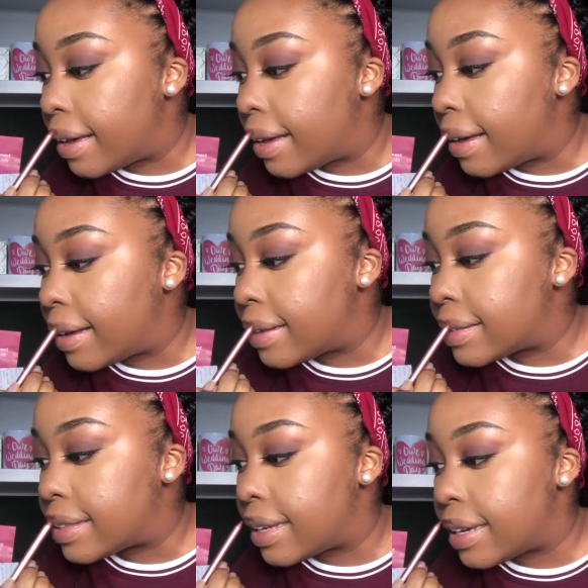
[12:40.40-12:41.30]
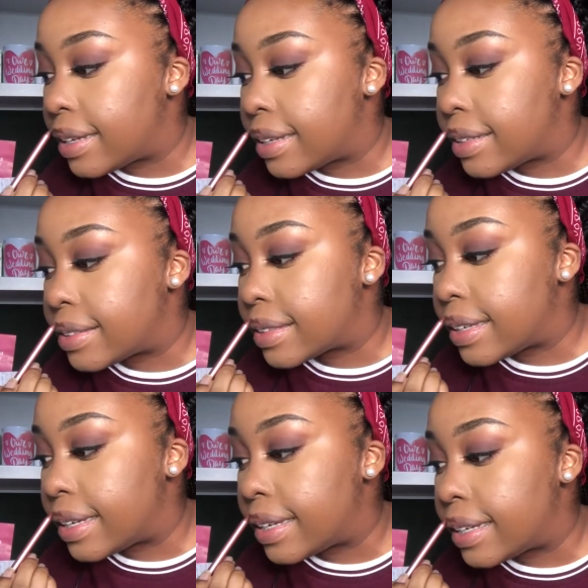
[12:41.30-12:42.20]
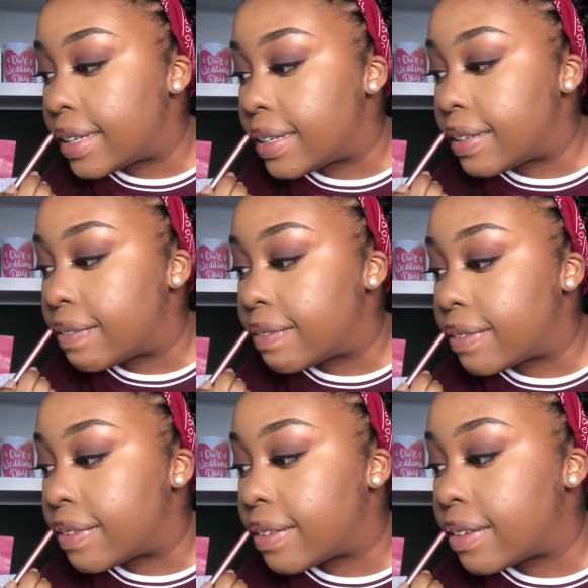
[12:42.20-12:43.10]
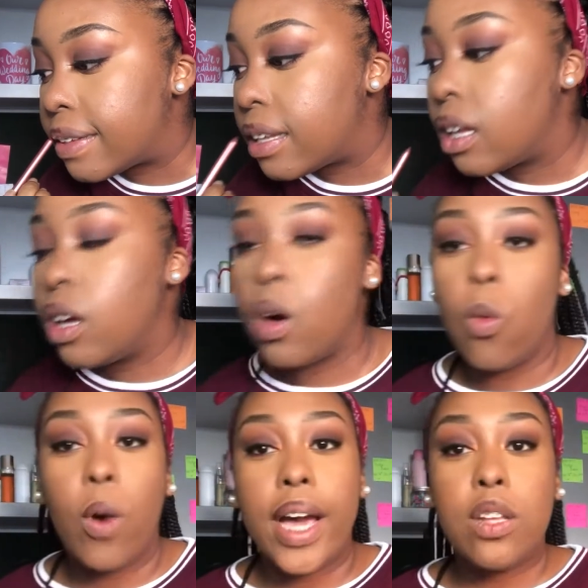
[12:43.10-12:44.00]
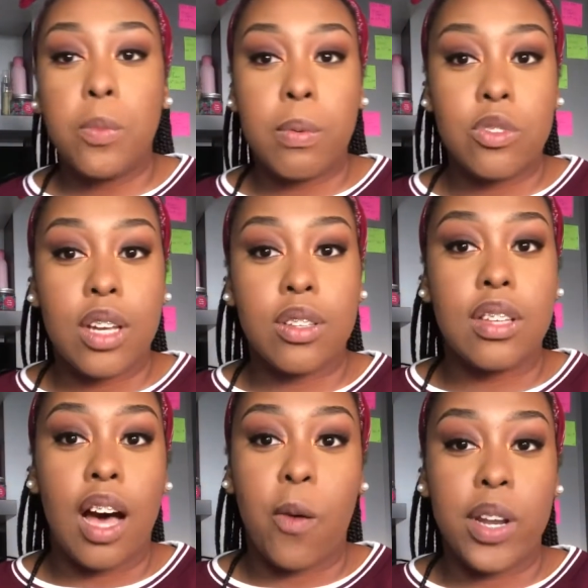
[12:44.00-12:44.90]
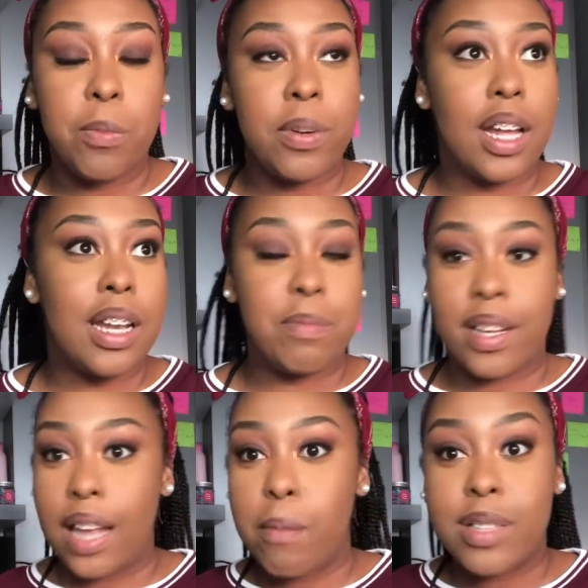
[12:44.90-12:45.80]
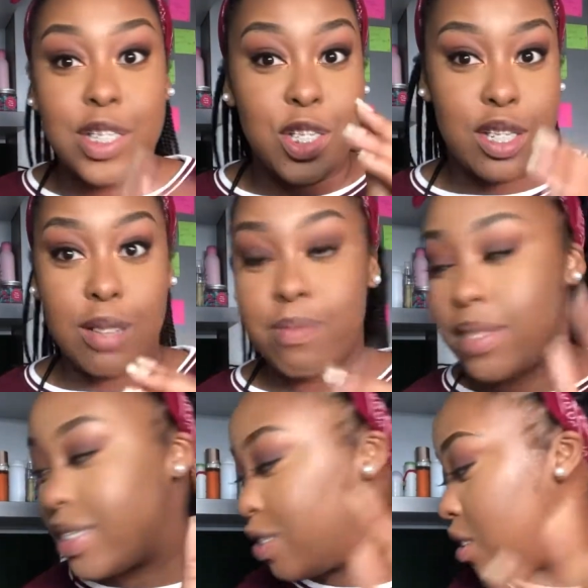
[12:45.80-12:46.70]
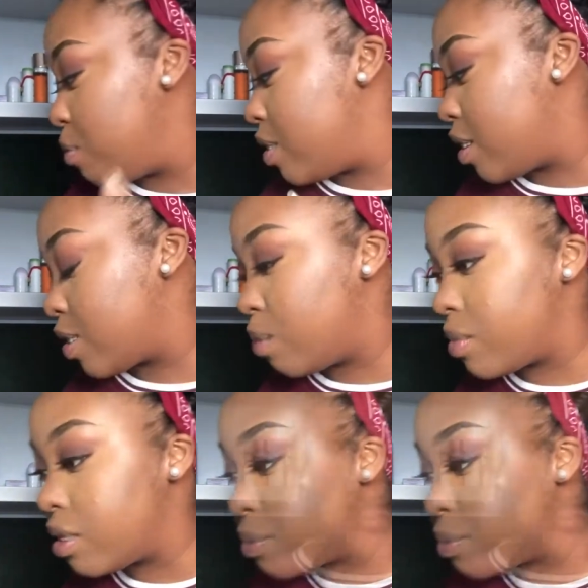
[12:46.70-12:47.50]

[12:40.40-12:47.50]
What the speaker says: Outside is kind of. Why do people try to talk when they put on lip liner? I'm just shut up. Listen to the music or something.